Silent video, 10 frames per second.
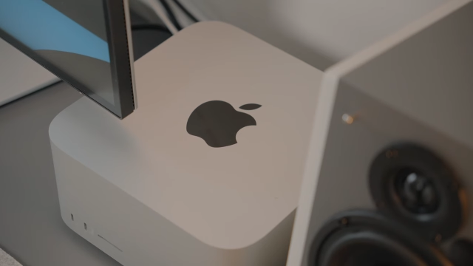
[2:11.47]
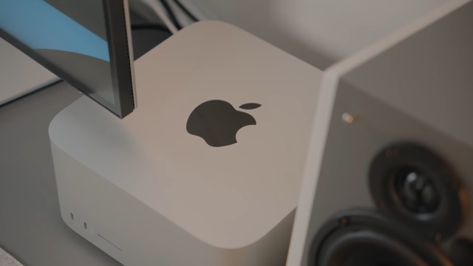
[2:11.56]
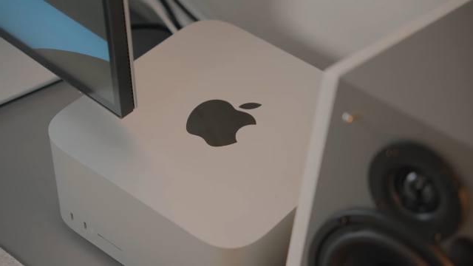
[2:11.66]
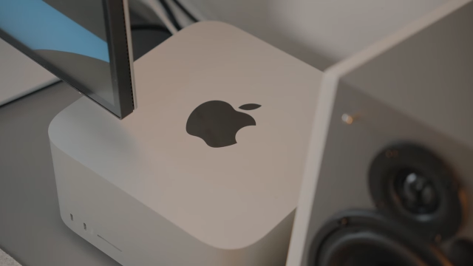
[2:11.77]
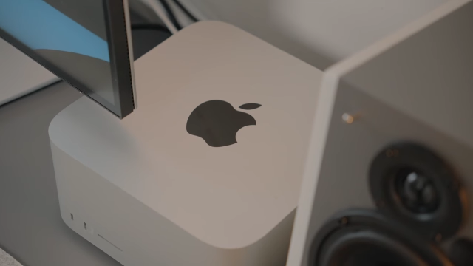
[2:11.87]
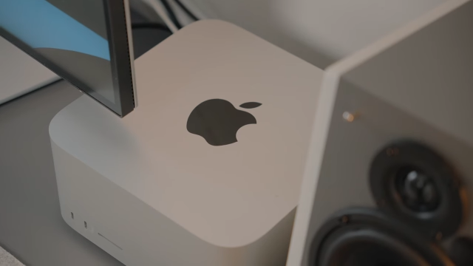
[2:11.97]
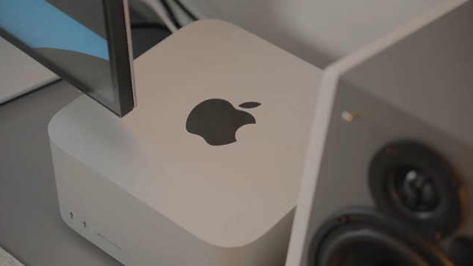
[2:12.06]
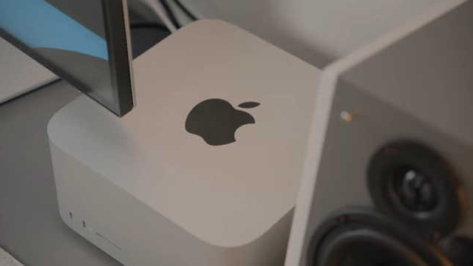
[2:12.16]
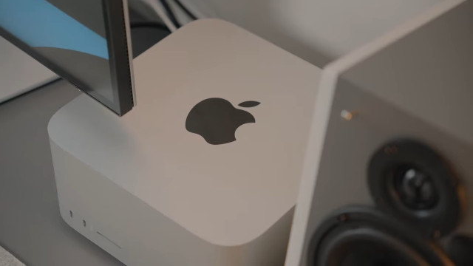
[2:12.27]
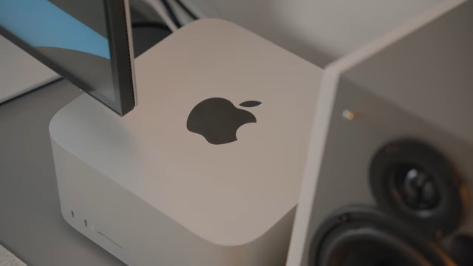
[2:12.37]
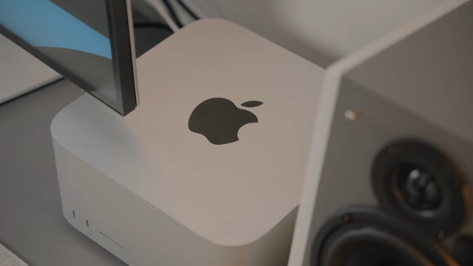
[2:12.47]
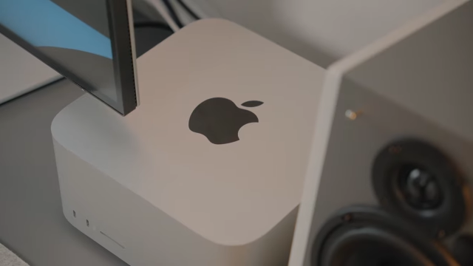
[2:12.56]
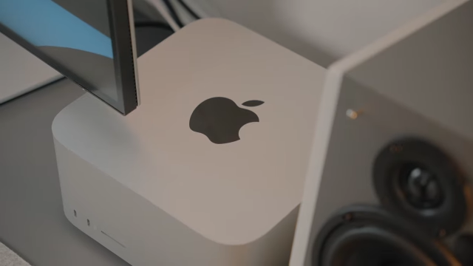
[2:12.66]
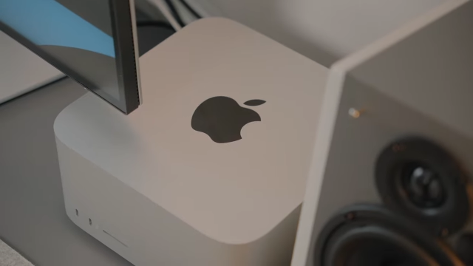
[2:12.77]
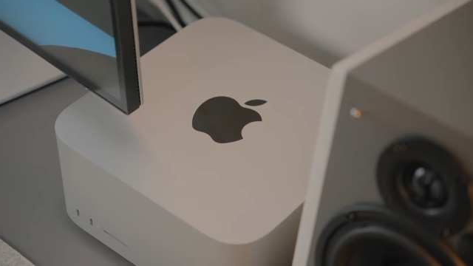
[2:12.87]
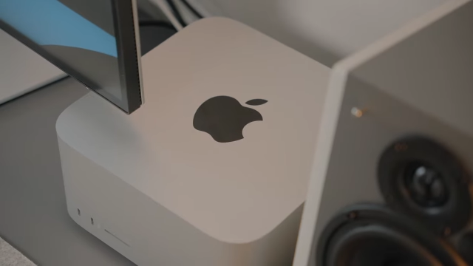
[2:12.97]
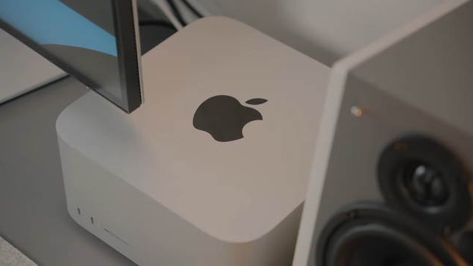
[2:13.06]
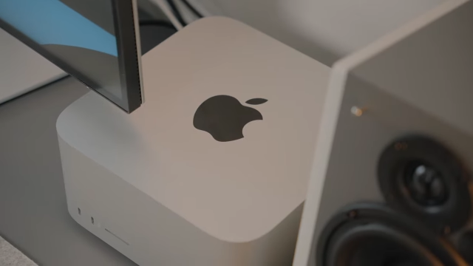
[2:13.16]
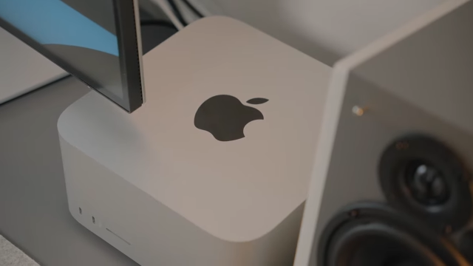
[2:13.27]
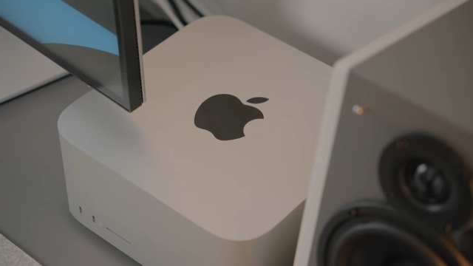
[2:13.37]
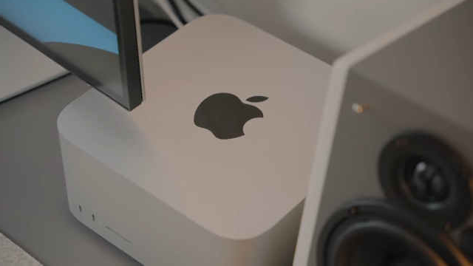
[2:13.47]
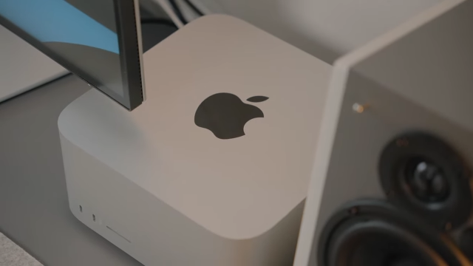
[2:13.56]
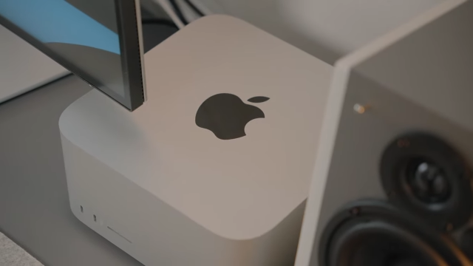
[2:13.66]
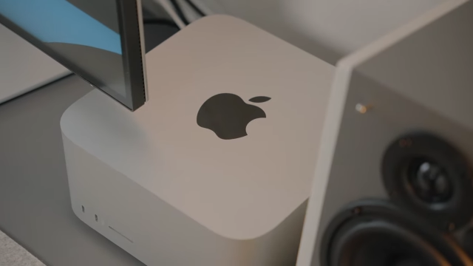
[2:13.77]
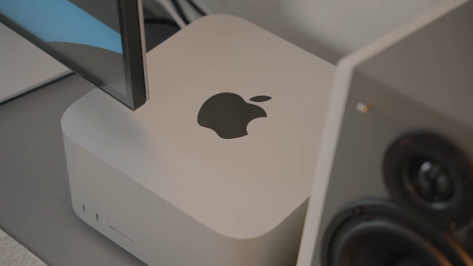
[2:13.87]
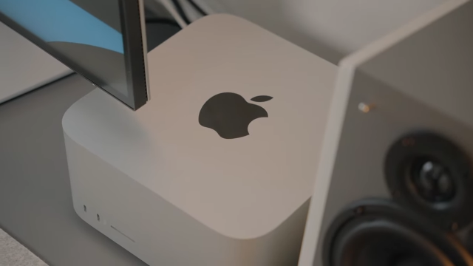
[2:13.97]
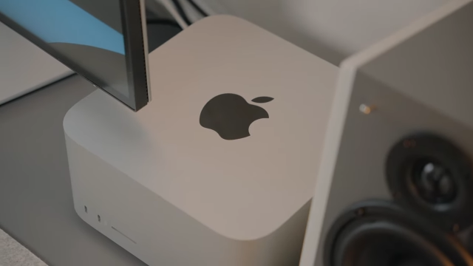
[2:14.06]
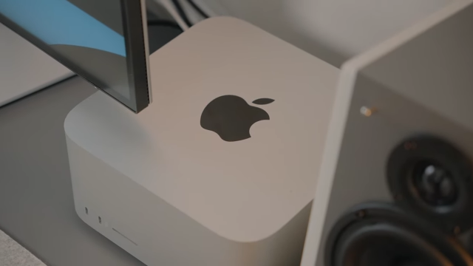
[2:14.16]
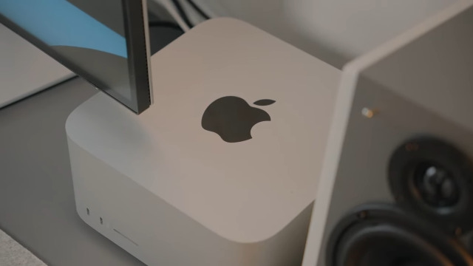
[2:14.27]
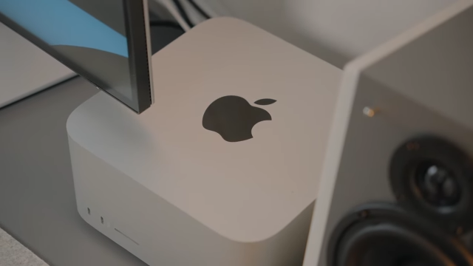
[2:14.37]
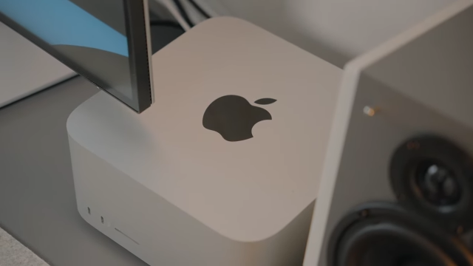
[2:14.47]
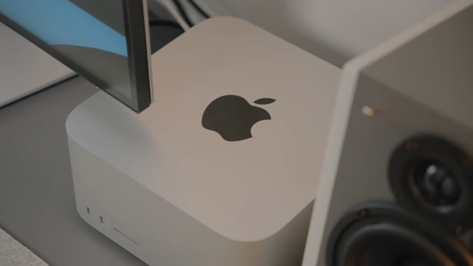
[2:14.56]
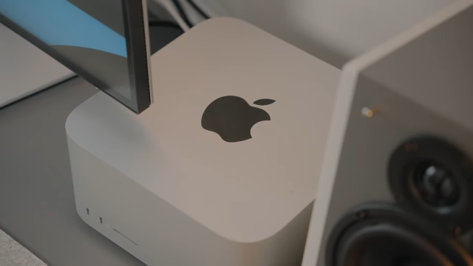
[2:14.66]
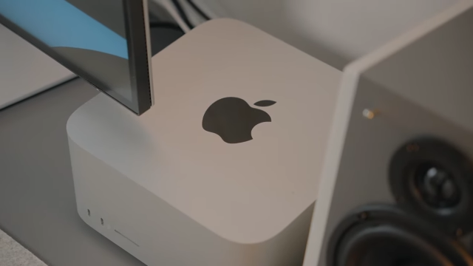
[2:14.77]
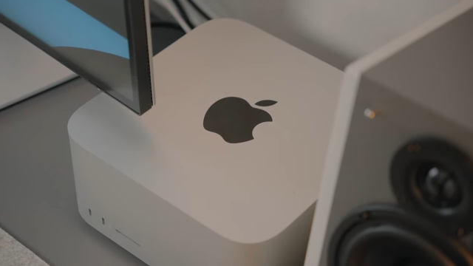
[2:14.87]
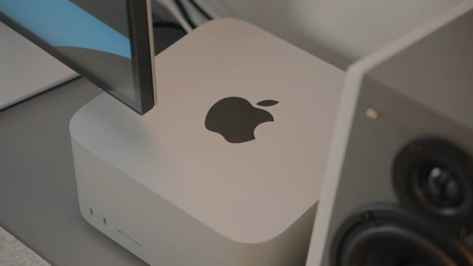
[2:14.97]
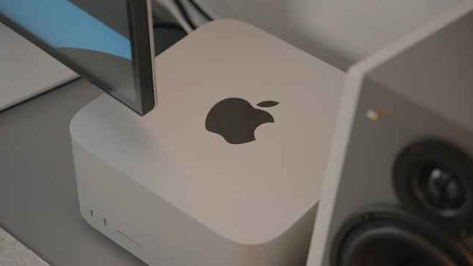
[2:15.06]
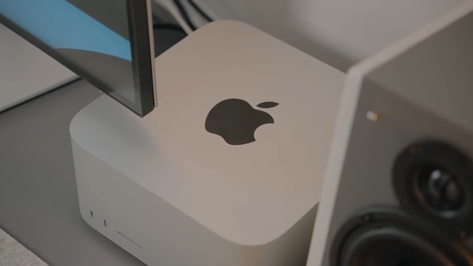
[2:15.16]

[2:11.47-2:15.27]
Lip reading: (no speaker visible)